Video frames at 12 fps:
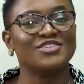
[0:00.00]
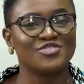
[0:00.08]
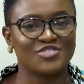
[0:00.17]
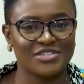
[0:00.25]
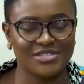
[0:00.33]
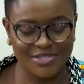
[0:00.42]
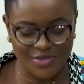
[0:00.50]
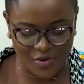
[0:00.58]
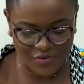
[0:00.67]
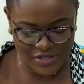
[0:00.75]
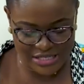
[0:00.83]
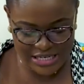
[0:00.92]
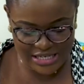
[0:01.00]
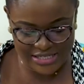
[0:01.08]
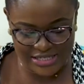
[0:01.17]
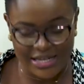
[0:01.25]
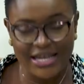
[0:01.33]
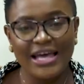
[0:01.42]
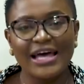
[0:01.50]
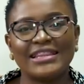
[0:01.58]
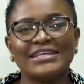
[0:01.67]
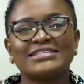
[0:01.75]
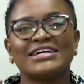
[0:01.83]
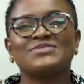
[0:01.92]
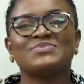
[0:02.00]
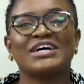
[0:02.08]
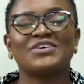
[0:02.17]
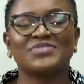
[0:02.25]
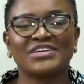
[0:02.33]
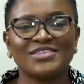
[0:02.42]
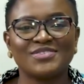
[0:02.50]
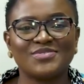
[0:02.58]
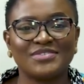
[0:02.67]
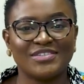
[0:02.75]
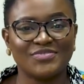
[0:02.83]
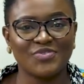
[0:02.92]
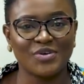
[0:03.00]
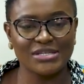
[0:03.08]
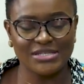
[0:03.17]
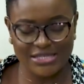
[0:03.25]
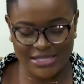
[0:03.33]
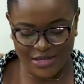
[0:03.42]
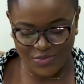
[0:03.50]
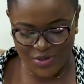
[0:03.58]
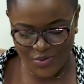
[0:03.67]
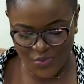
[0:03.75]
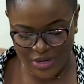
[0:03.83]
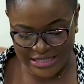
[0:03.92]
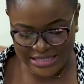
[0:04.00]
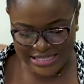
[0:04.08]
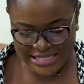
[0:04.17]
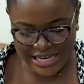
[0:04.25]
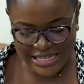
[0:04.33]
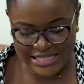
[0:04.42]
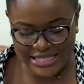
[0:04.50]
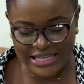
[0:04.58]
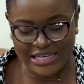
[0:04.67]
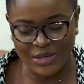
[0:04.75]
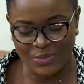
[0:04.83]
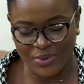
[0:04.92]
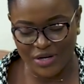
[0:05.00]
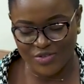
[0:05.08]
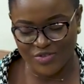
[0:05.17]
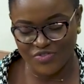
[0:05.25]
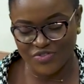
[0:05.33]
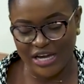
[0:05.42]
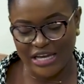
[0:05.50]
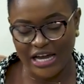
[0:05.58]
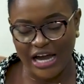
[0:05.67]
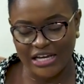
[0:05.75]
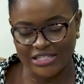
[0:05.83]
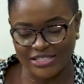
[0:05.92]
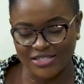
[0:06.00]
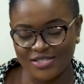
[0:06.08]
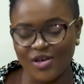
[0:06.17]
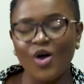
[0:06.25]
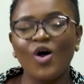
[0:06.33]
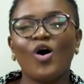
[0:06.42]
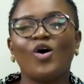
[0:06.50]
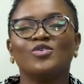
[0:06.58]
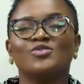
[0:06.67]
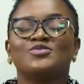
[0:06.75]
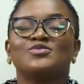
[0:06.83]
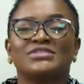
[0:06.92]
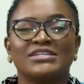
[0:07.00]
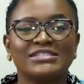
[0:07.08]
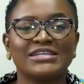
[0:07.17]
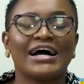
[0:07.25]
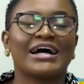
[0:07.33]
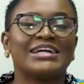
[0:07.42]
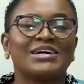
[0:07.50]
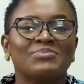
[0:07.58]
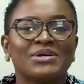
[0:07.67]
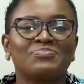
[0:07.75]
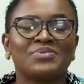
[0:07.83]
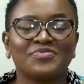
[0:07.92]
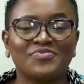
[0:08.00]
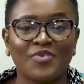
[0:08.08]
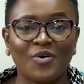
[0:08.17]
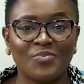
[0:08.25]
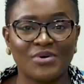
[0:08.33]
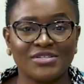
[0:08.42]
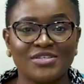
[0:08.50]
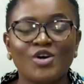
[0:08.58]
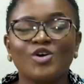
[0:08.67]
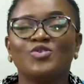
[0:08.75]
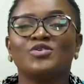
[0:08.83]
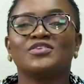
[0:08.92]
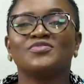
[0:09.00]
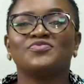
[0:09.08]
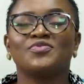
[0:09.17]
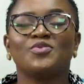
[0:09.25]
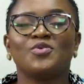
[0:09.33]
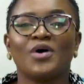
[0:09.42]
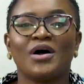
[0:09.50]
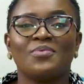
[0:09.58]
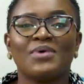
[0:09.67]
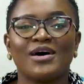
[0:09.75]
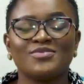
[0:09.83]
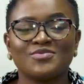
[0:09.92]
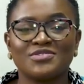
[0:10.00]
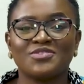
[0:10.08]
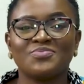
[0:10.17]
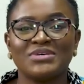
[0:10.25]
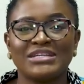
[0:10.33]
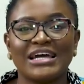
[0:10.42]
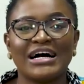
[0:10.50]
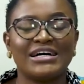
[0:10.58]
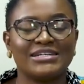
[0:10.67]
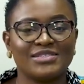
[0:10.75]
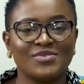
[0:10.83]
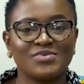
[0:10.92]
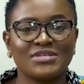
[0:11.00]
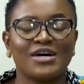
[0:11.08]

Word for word: interesting conversation. This has been African Student Voices and we were discussing the impact of strike actions on students' academic performance. You can follow um, our social media handles,